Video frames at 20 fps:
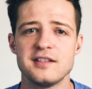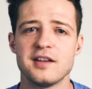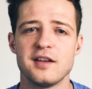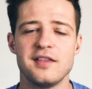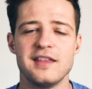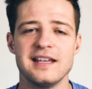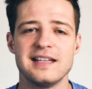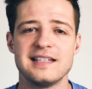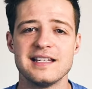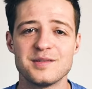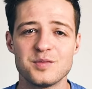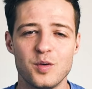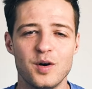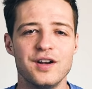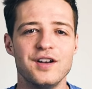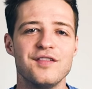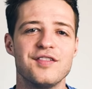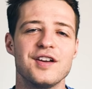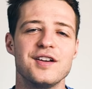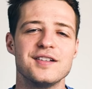So this is
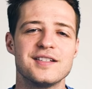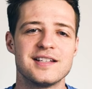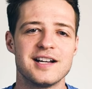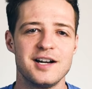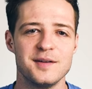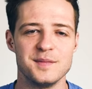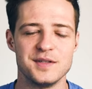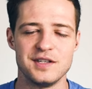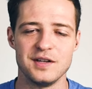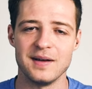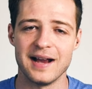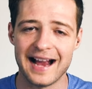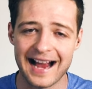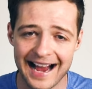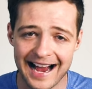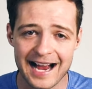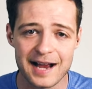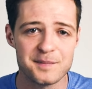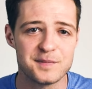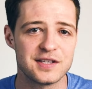one of those times to
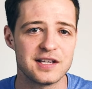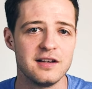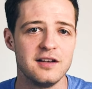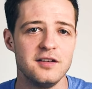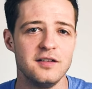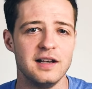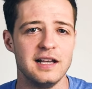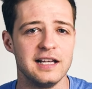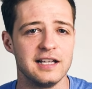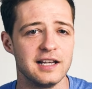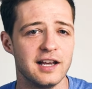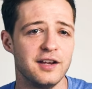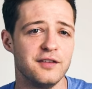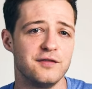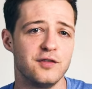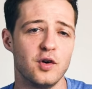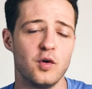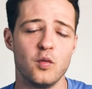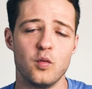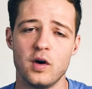absolutely go
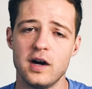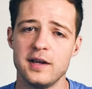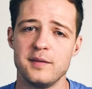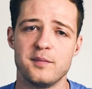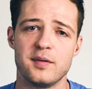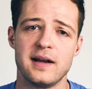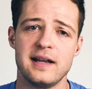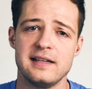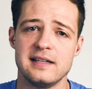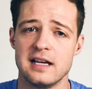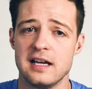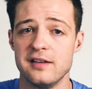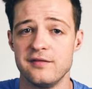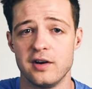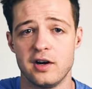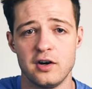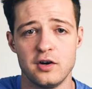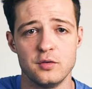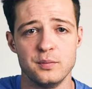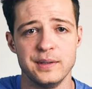for white bread
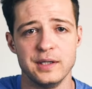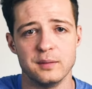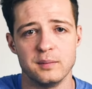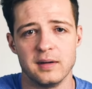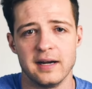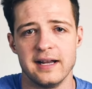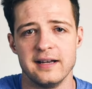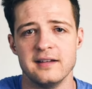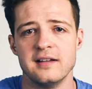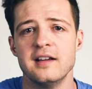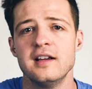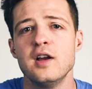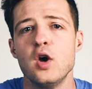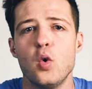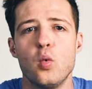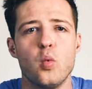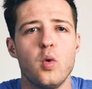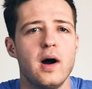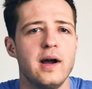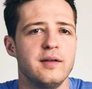over wholemeal bread,
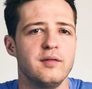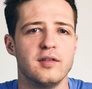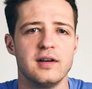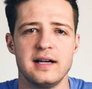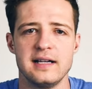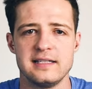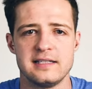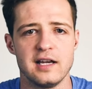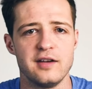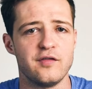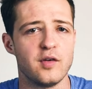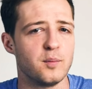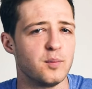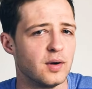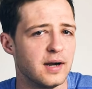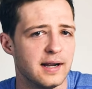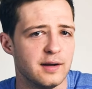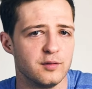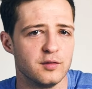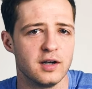white rice over
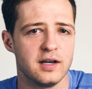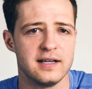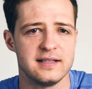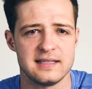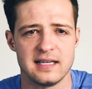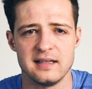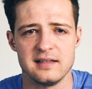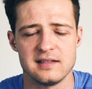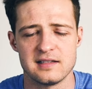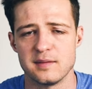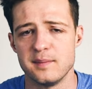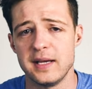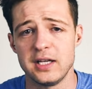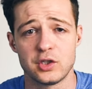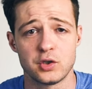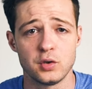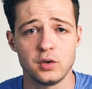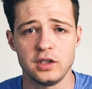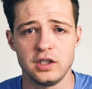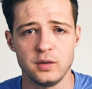brown rice, and to
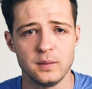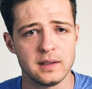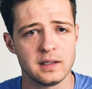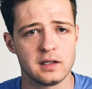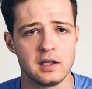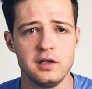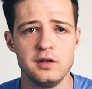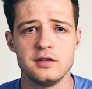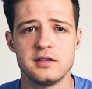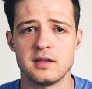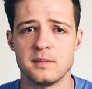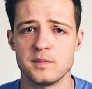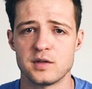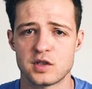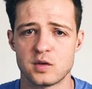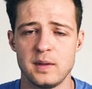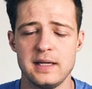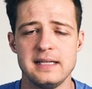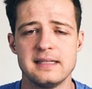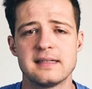make sure you include some
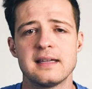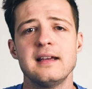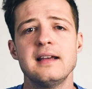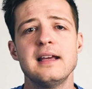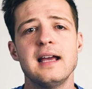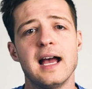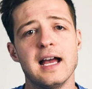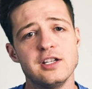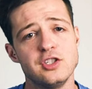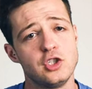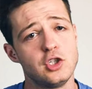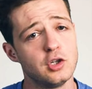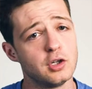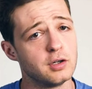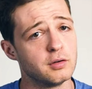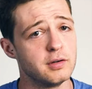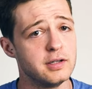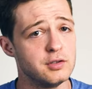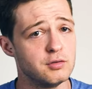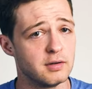sweets and
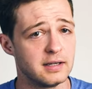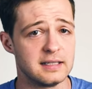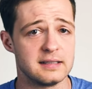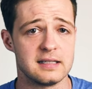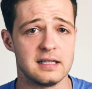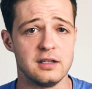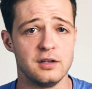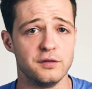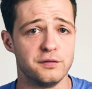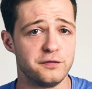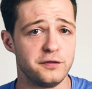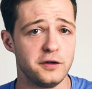sugary drinks in your